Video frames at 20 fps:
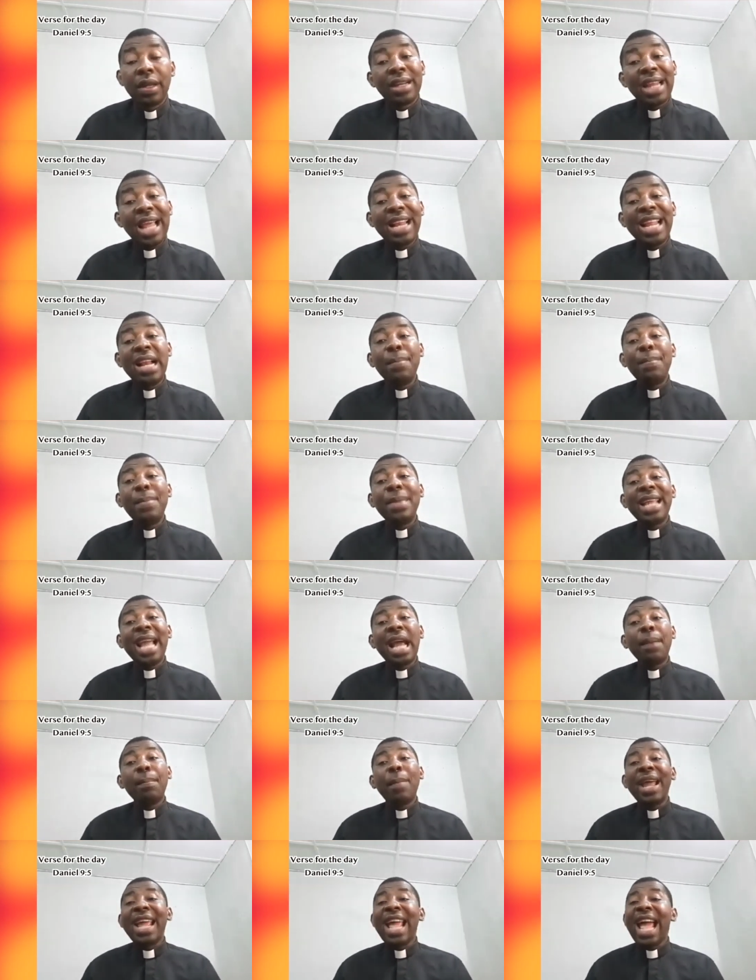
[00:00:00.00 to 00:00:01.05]
Daniel
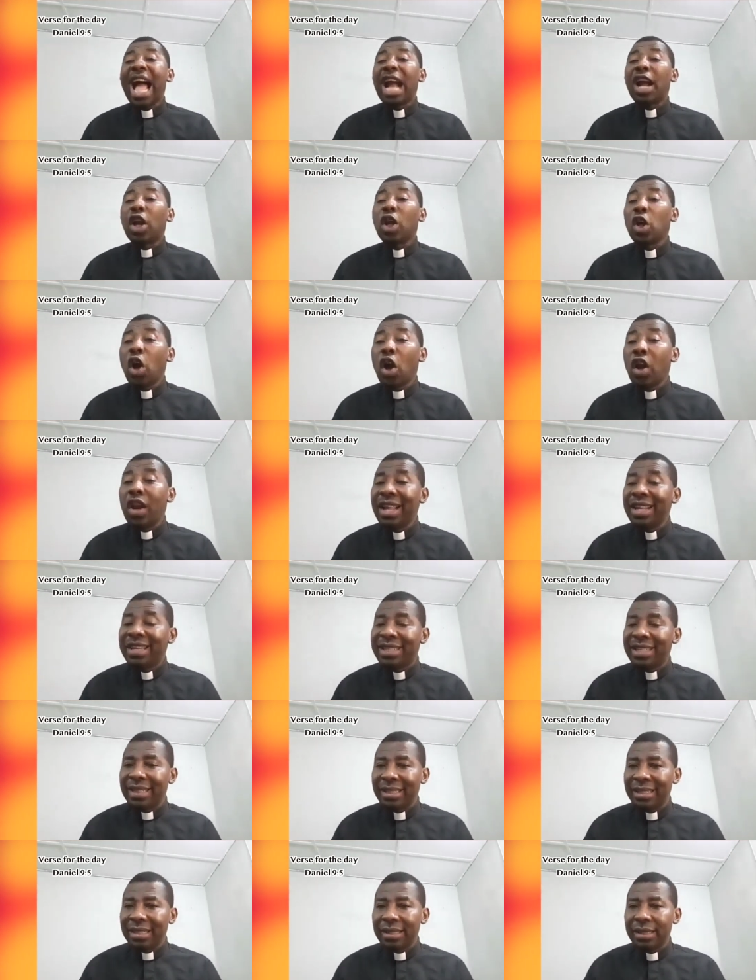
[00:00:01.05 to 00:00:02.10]
began by
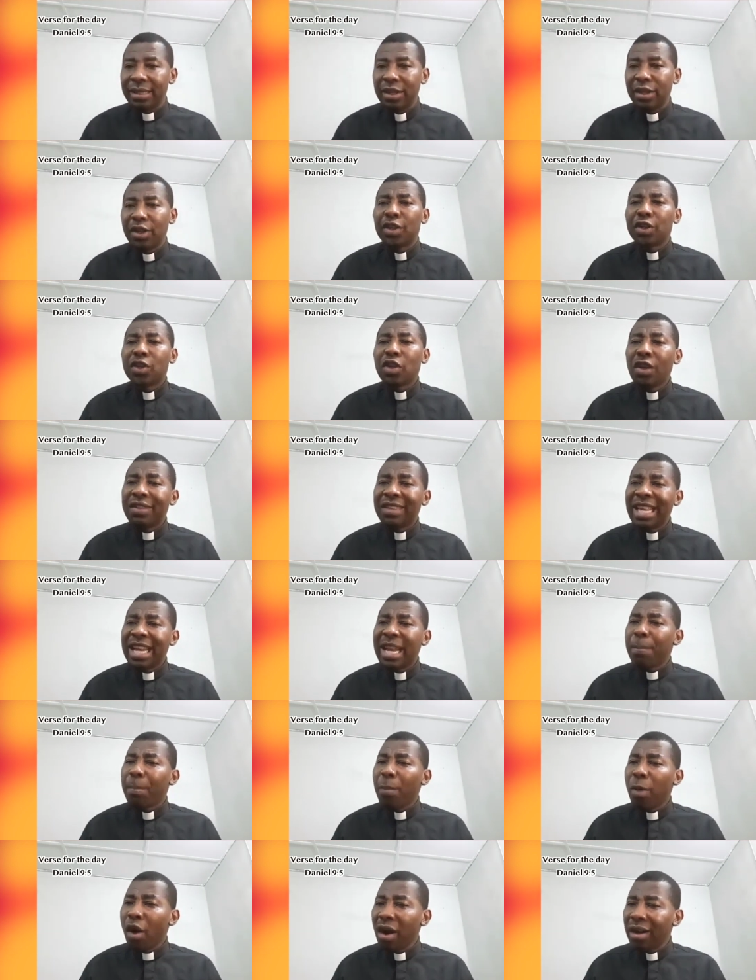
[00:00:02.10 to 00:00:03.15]
acknowledging something
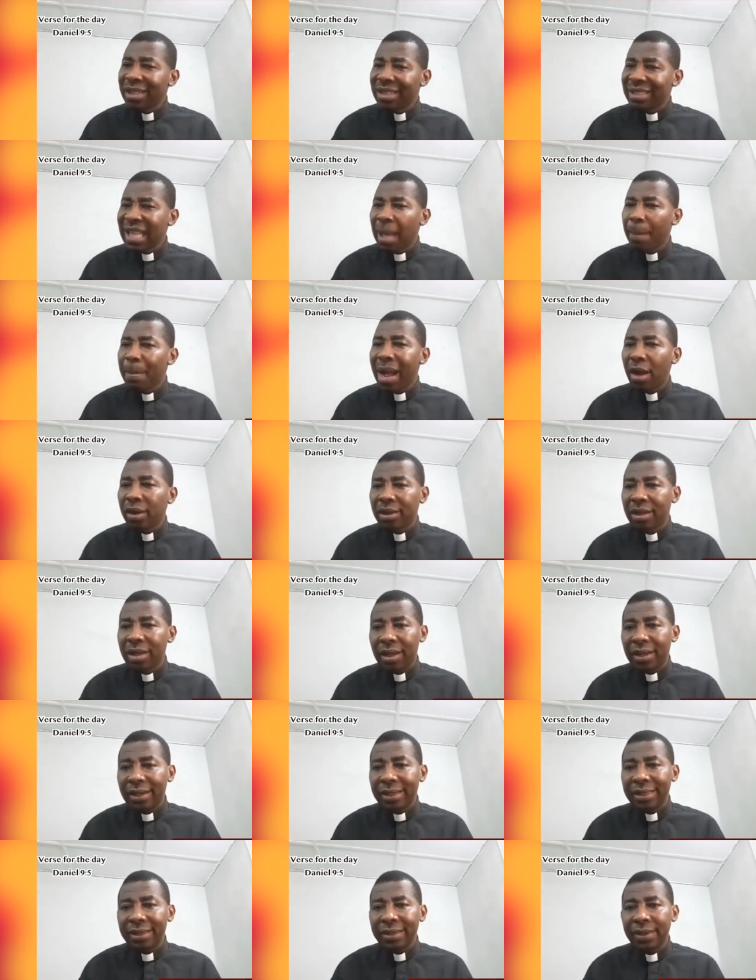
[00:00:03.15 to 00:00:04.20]
important about
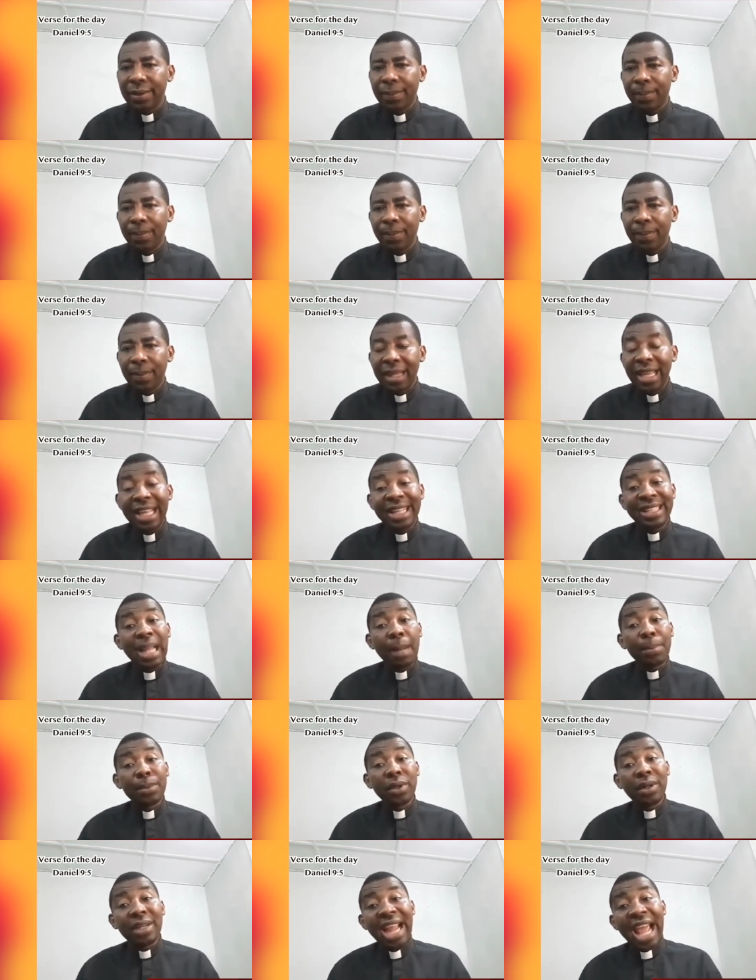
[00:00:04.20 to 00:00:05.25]
God. In
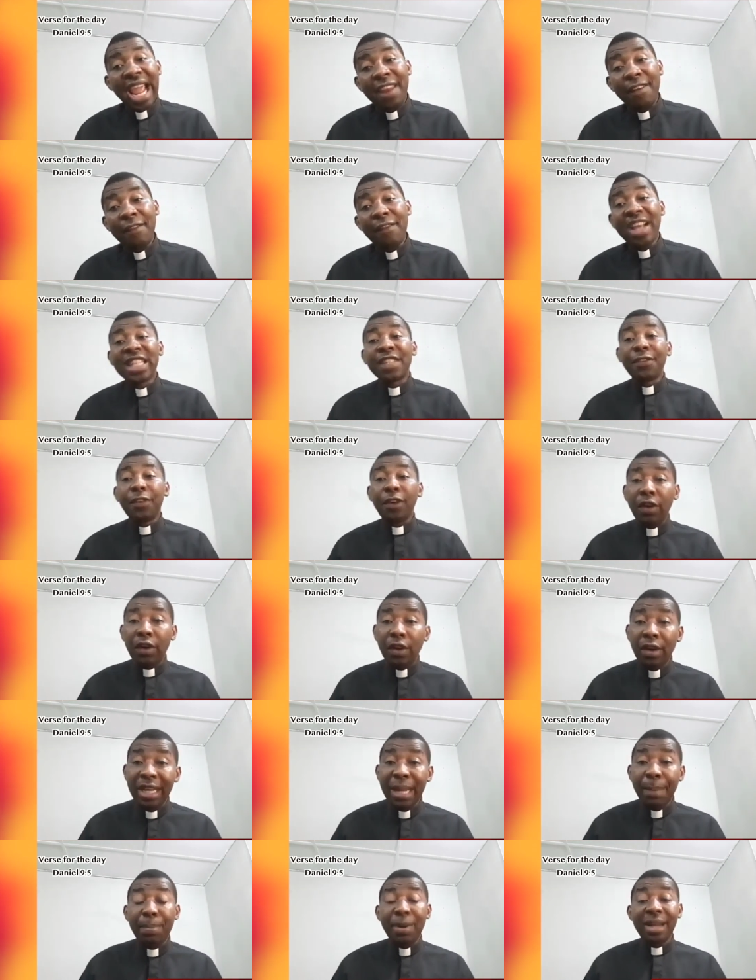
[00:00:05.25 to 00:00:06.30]
chapter 9, verse
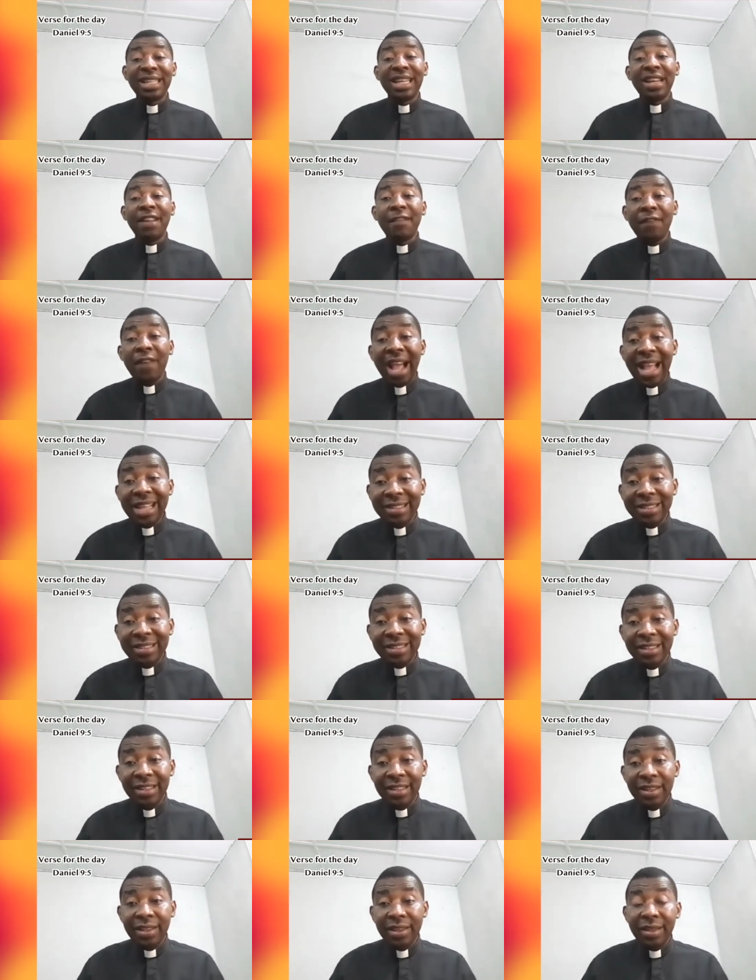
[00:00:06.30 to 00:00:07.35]
4, the preceding
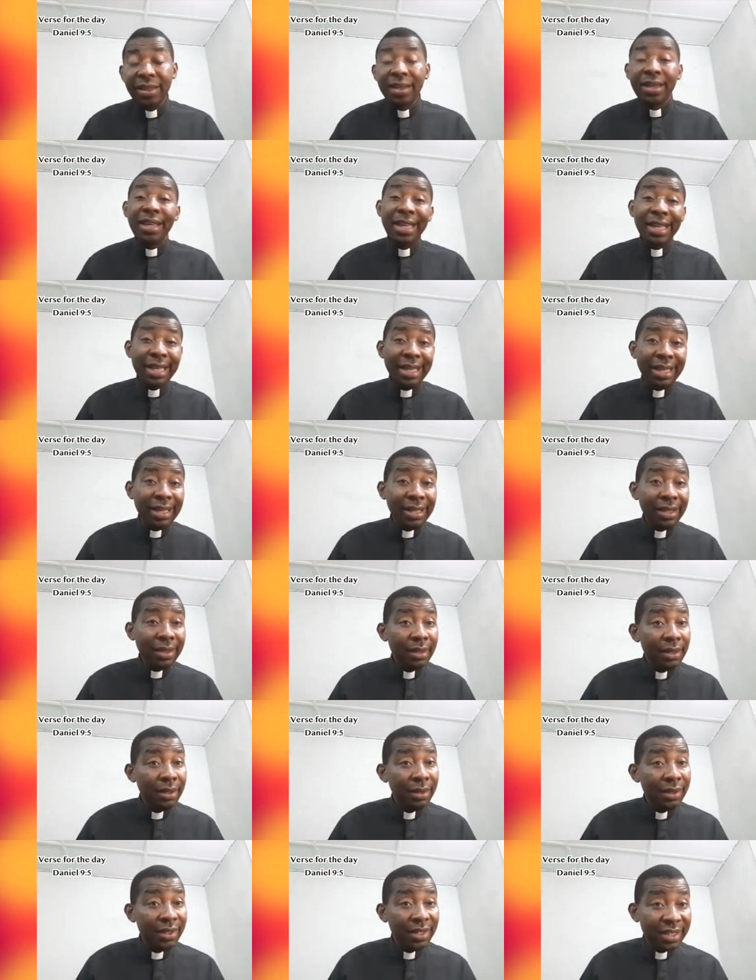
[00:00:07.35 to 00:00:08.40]
verse, he
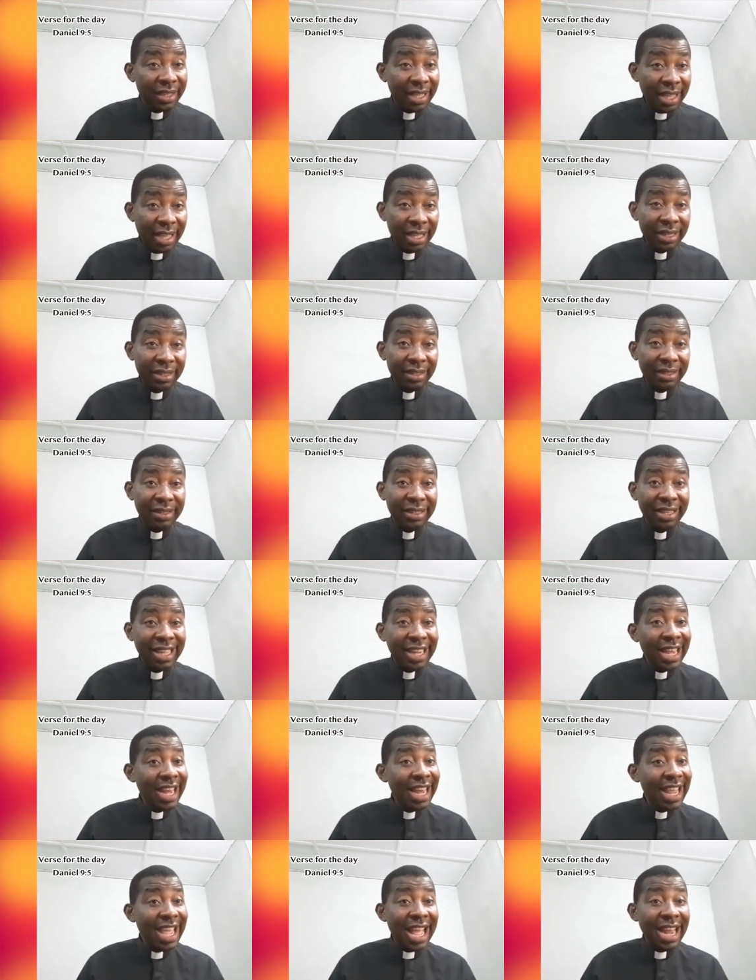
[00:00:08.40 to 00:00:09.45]
says
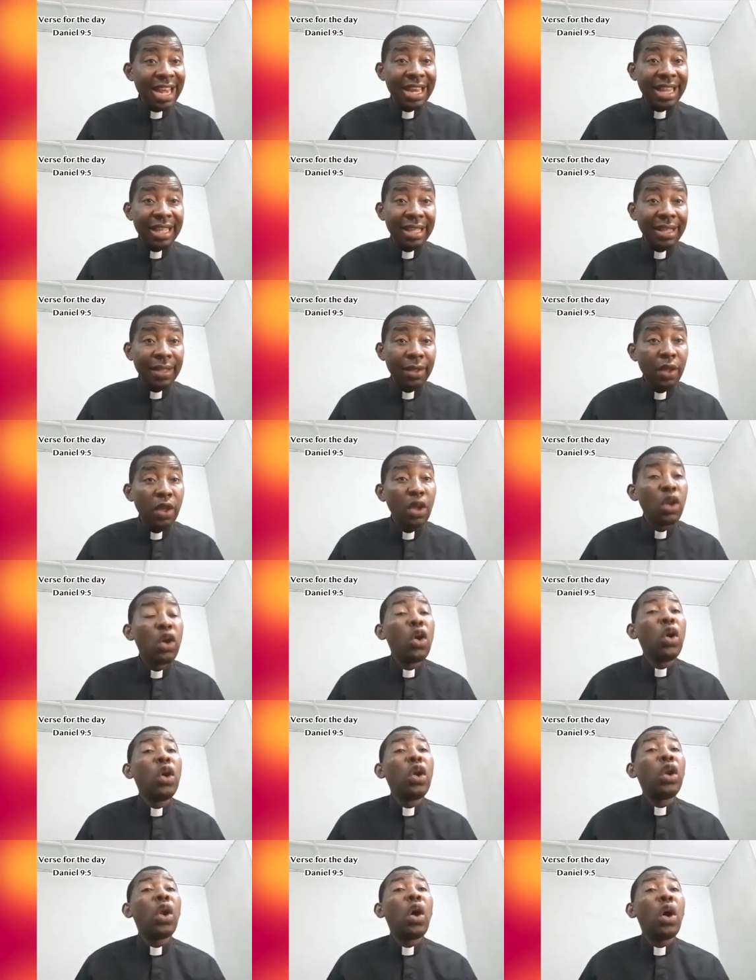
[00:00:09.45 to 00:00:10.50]
clearly,
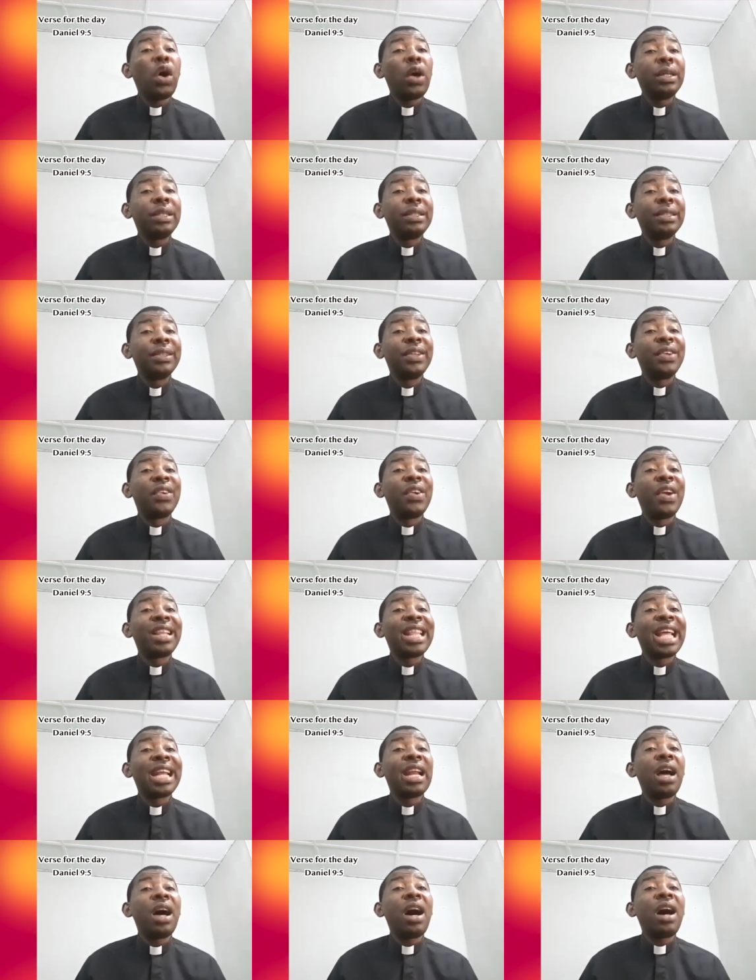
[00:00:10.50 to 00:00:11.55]
O Lord, great
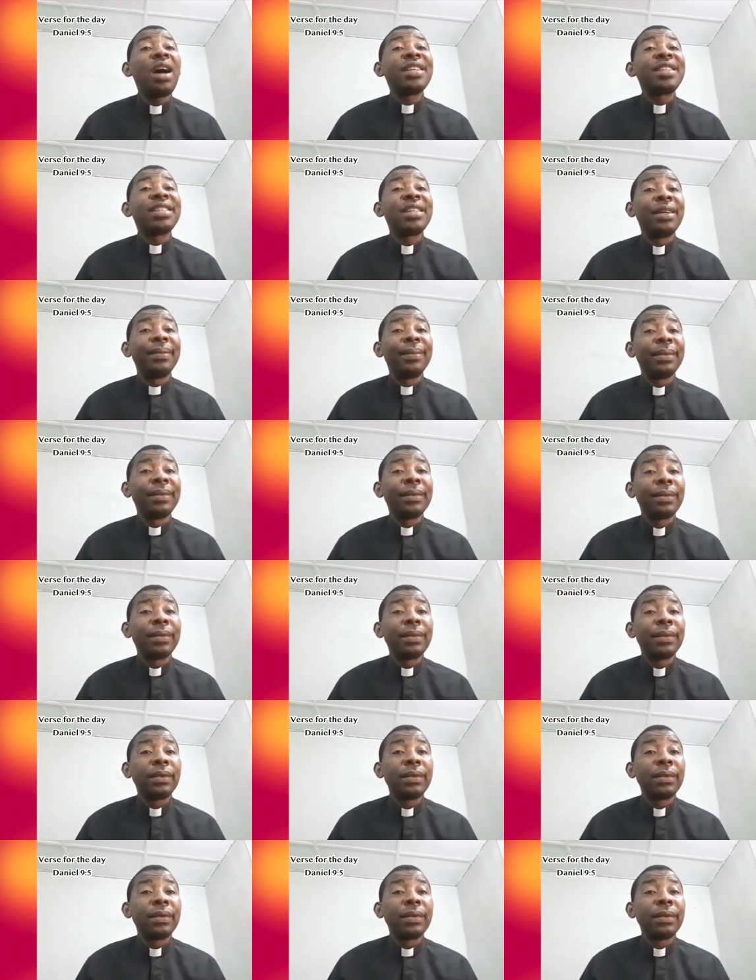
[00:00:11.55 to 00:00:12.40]
and awesome,